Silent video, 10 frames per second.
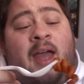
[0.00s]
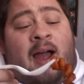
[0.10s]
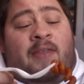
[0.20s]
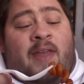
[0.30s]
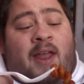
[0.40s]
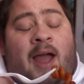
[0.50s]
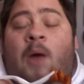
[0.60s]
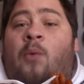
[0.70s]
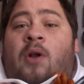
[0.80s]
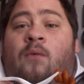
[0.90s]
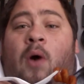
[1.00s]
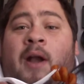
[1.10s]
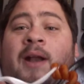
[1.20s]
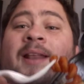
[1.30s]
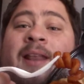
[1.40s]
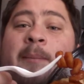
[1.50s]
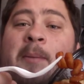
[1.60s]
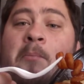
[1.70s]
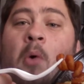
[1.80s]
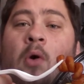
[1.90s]
I think I would have wanted a little
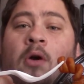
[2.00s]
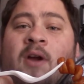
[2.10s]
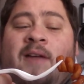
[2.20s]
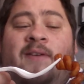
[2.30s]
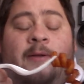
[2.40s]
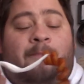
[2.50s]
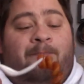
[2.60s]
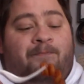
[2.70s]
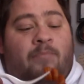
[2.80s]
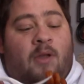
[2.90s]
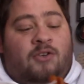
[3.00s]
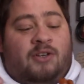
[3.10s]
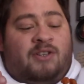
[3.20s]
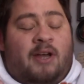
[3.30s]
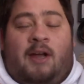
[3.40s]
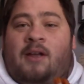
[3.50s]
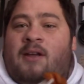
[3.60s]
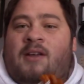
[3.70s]
bit more gravy just to,